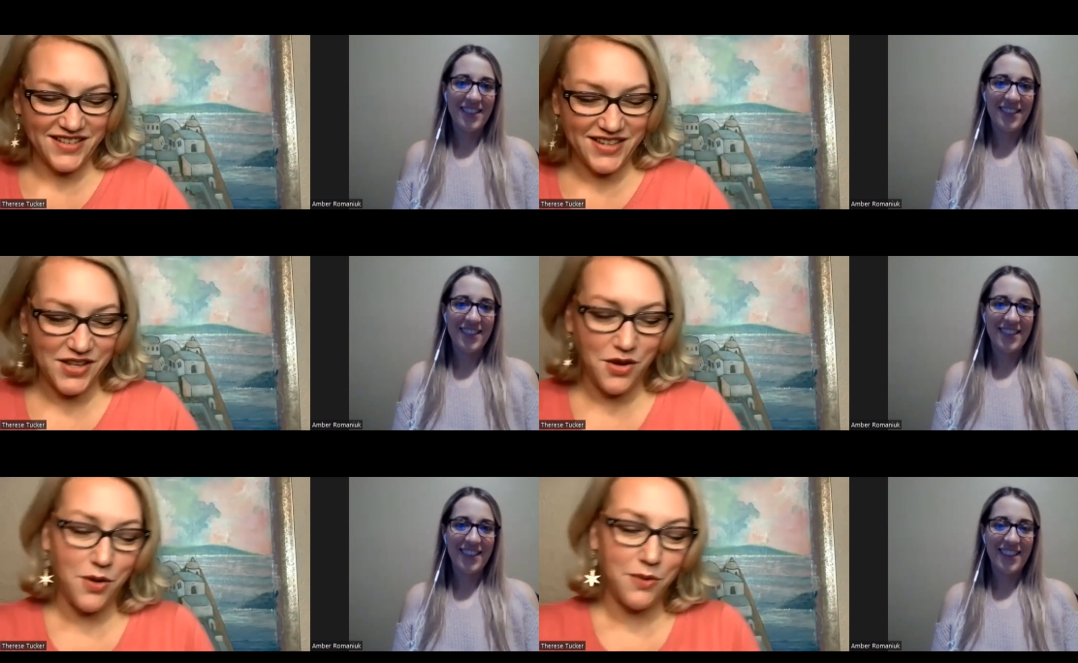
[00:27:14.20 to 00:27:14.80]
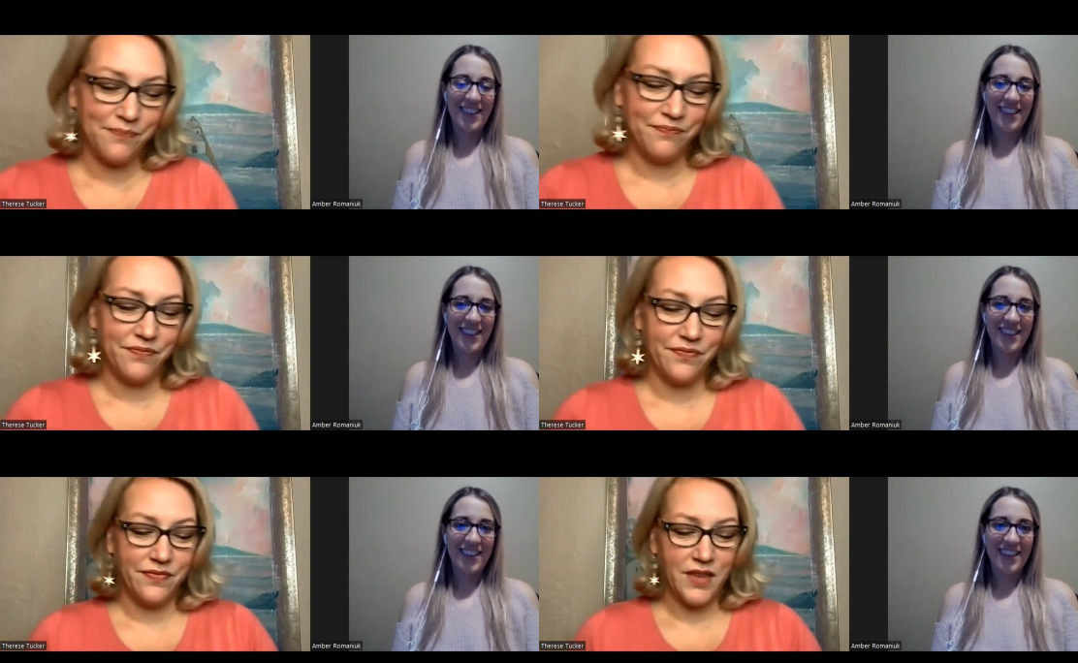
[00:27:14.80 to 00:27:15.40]
Speaker 1: so
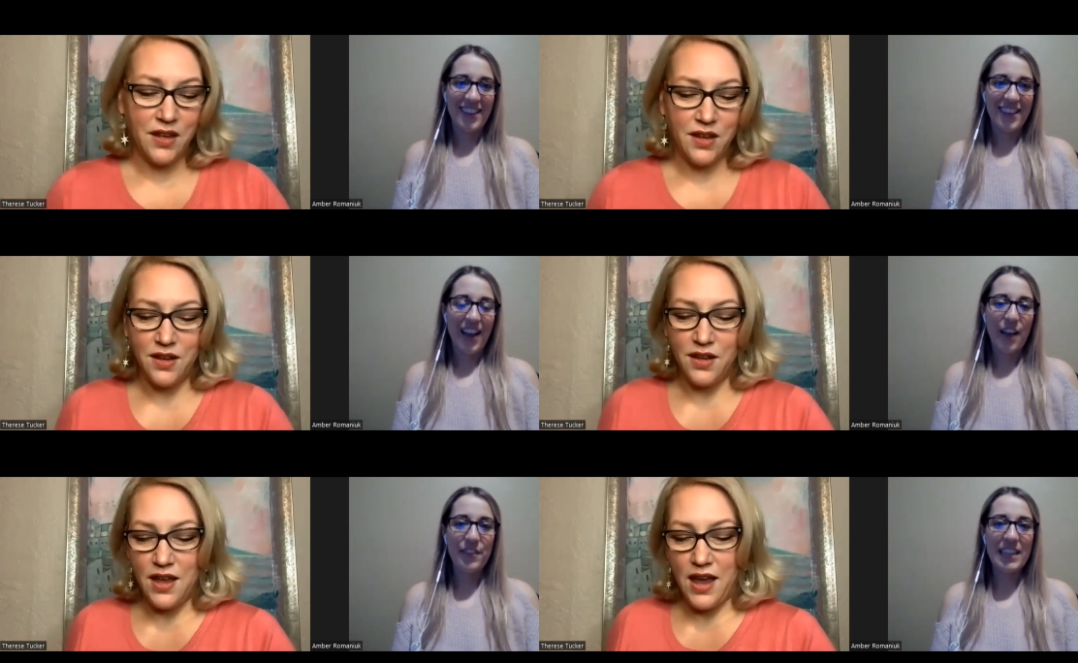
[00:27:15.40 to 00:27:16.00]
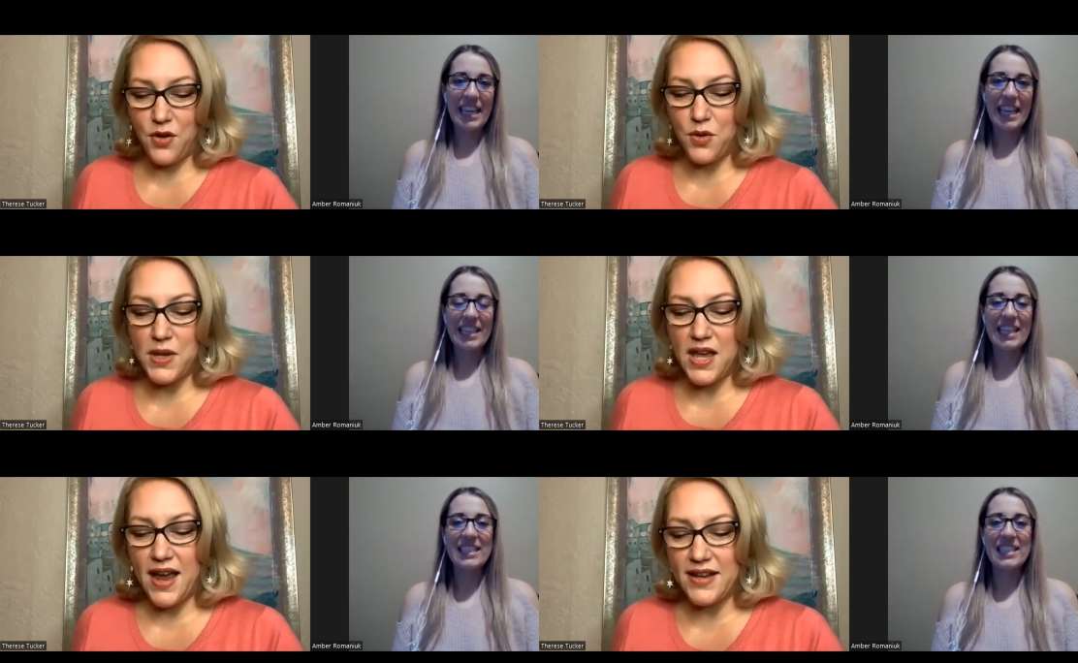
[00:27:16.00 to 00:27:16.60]
hmm
Speaker 2: I feel How like at
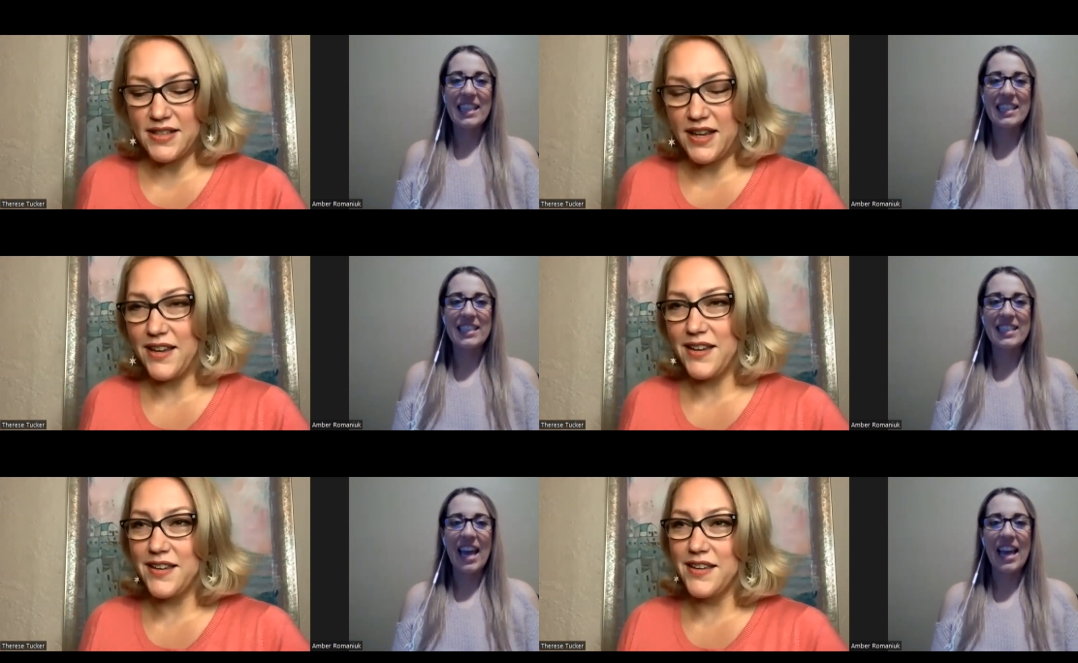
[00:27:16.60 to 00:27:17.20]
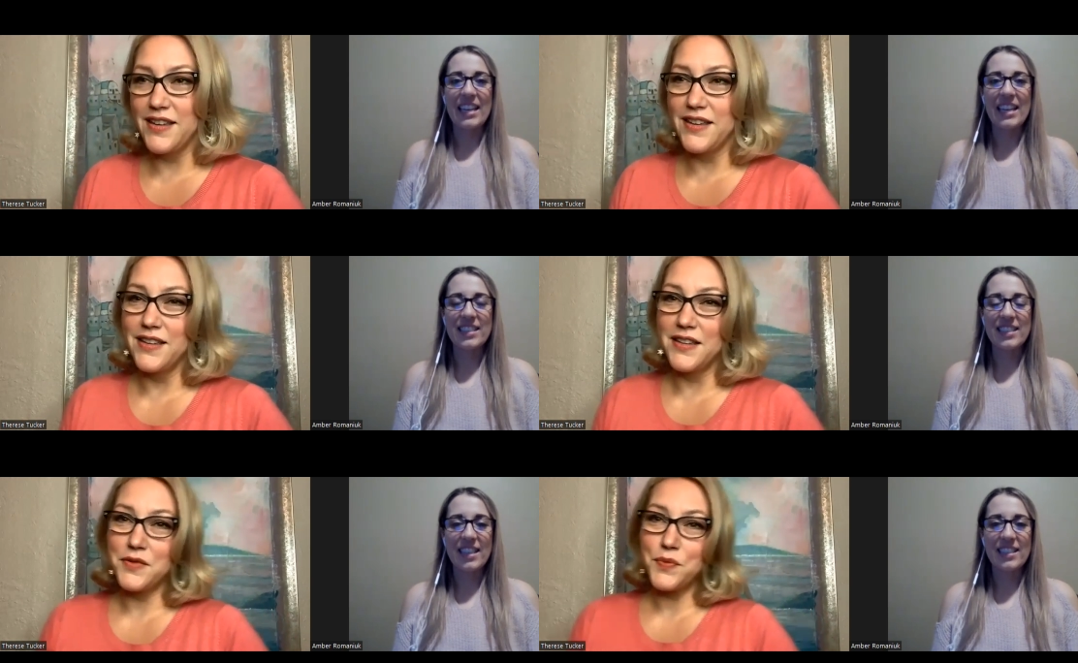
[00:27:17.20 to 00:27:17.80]
least in the it?
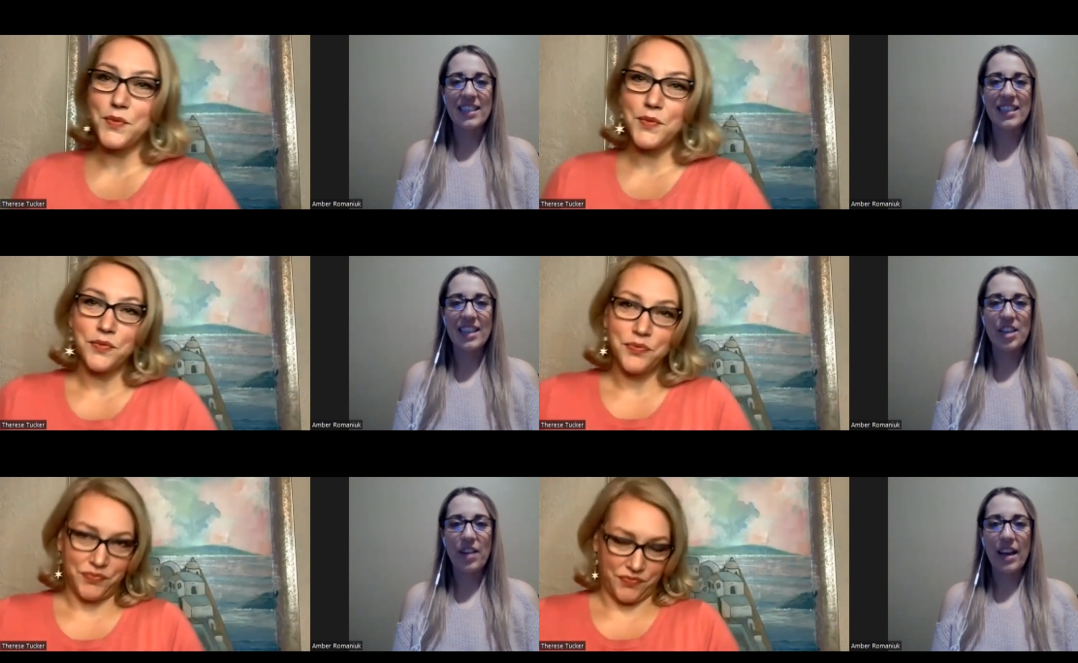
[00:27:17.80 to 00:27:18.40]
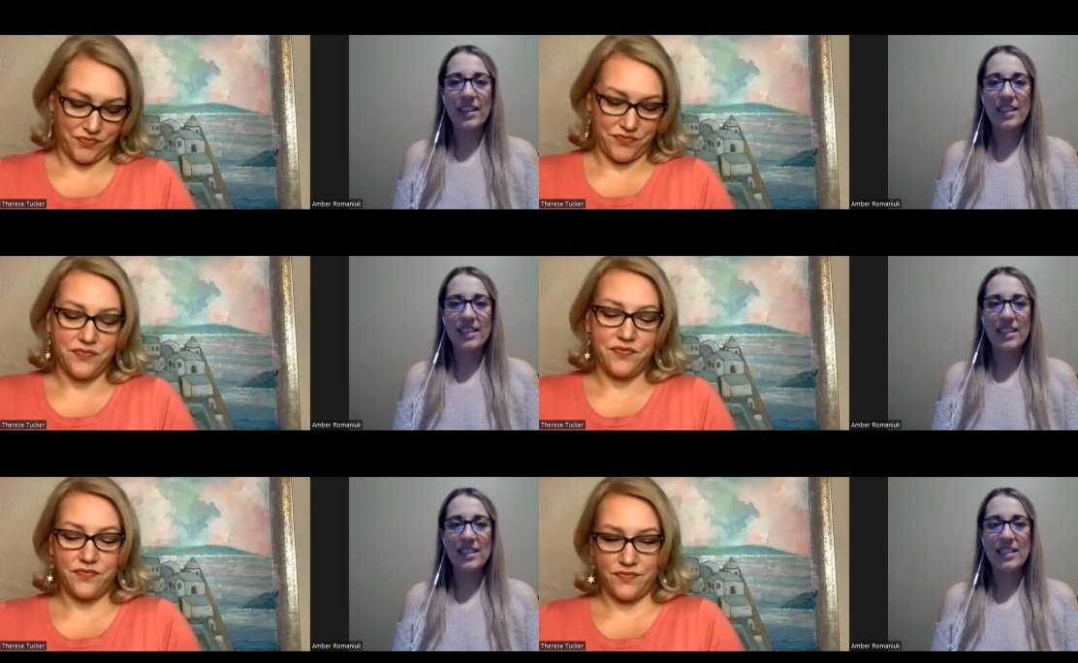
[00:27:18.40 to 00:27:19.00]
states, is it in the United? Does
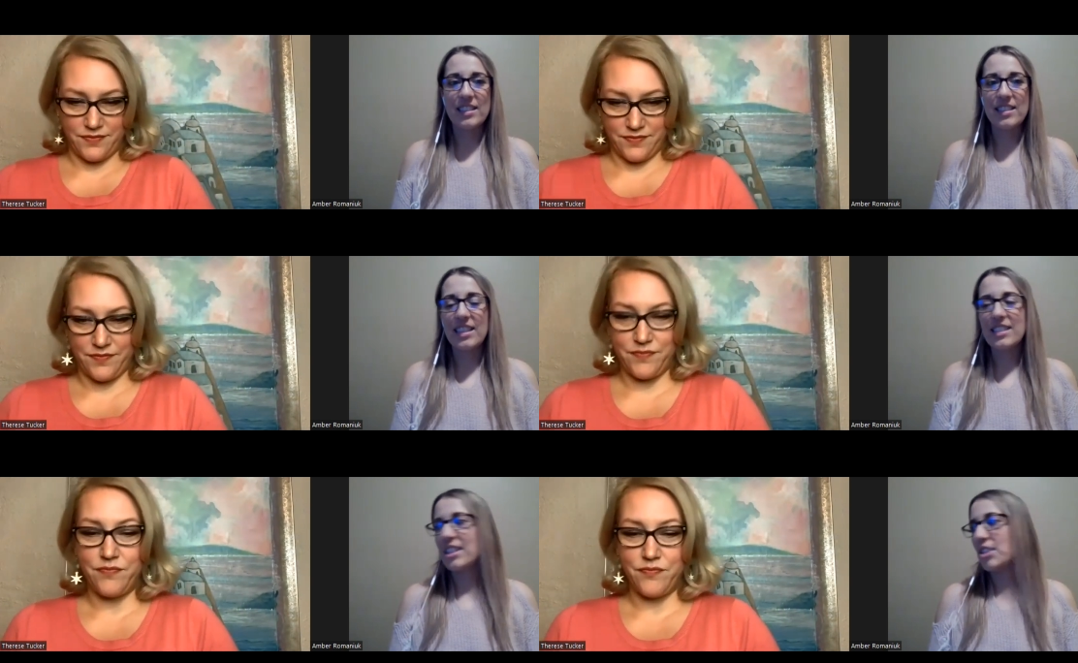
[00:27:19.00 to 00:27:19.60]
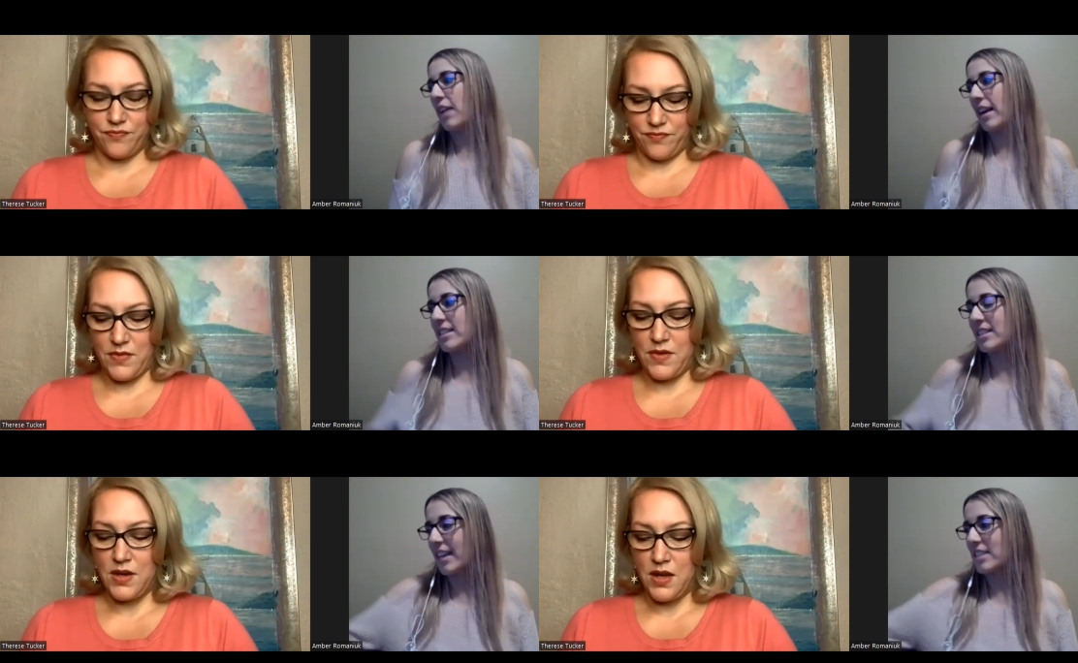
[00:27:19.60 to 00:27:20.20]
it is it the United
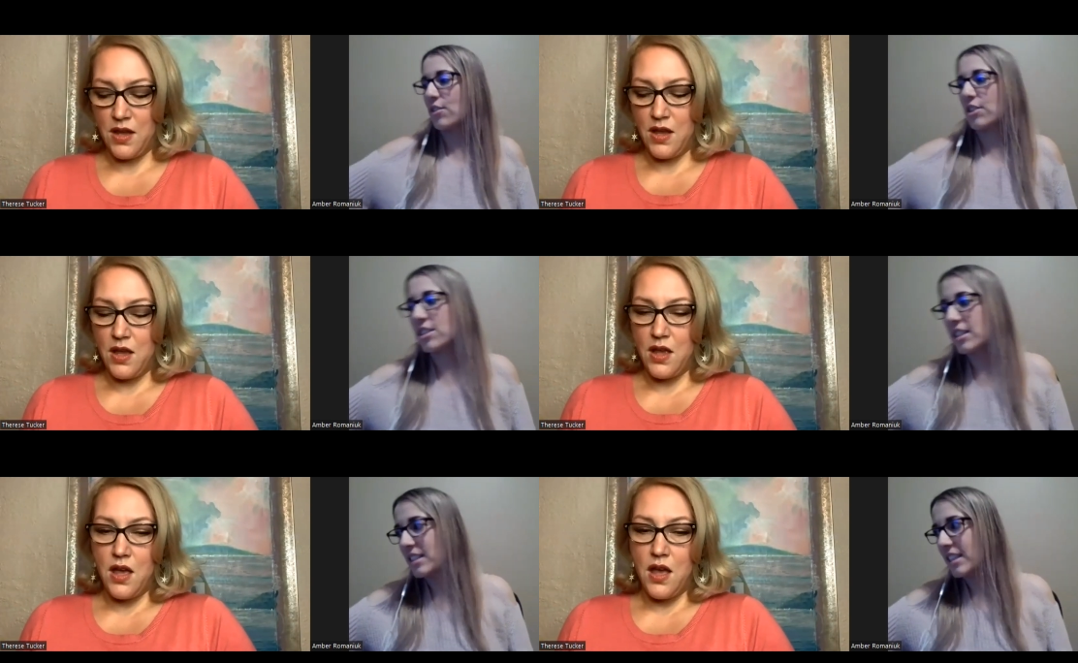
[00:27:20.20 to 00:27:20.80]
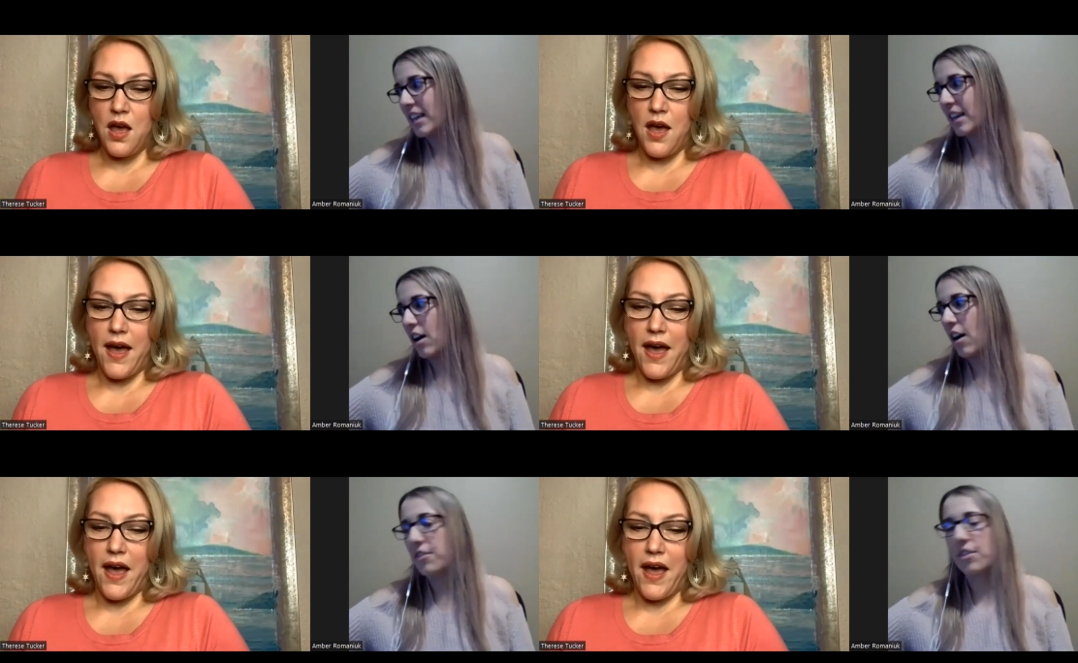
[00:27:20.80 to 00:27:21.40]
States first and does it kick
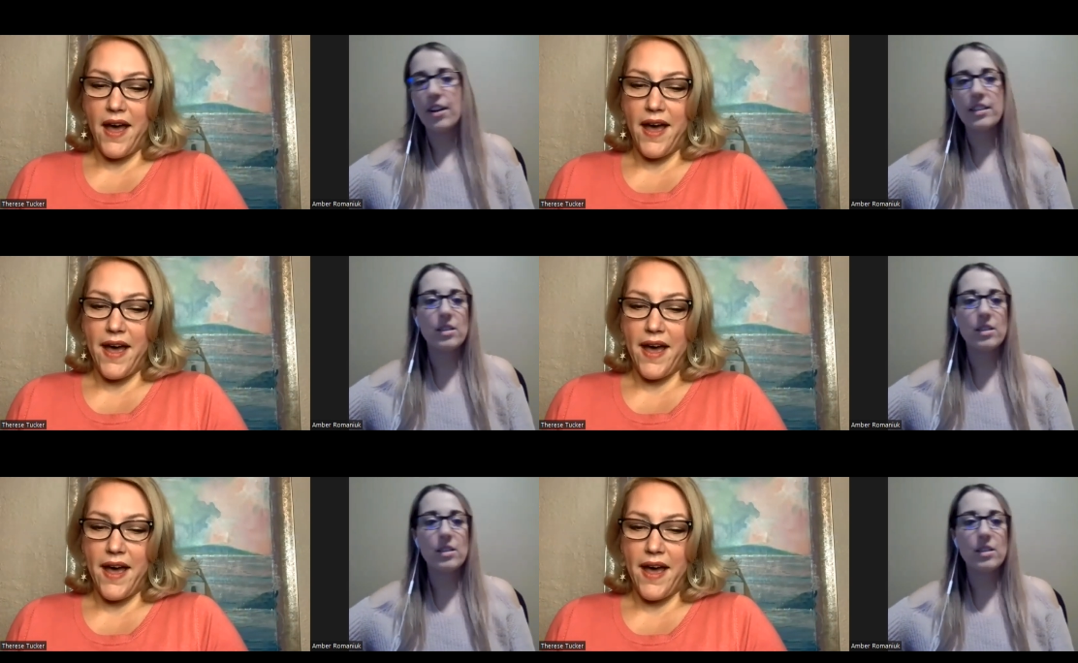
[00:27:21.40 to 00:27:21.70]
off the rest